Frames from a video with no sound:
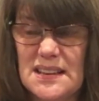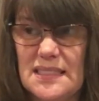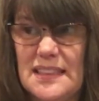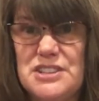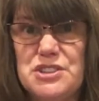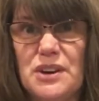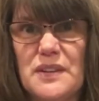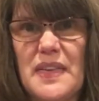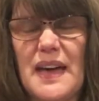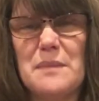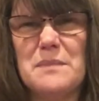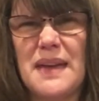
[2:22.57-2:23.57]
They took
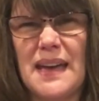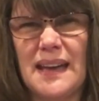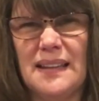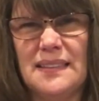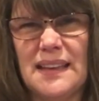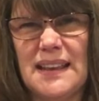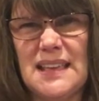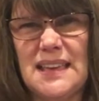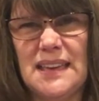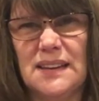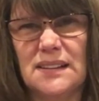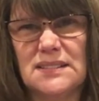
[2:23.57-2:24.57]
that man that he
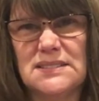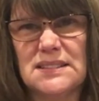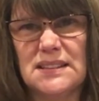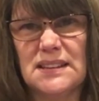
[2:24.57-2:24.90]
healed